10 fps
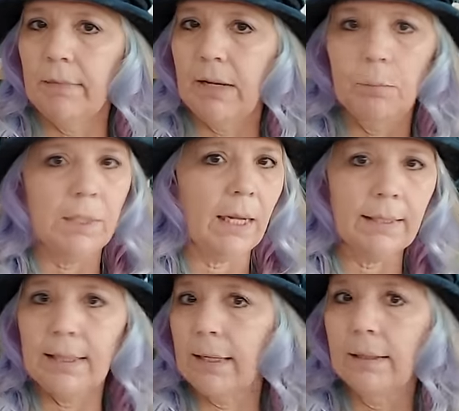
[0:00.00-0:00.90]
give them
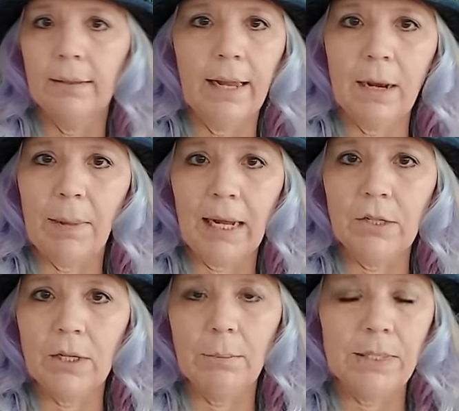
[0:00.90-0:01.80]
salsa and a bag of
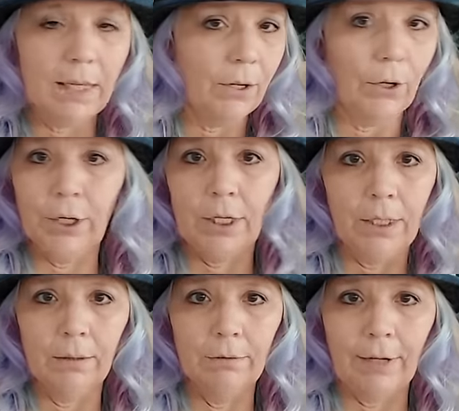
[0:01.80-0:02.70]
chips, and you're good,
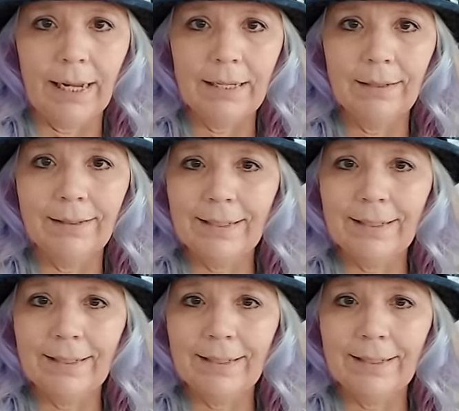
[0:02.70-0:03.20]
right?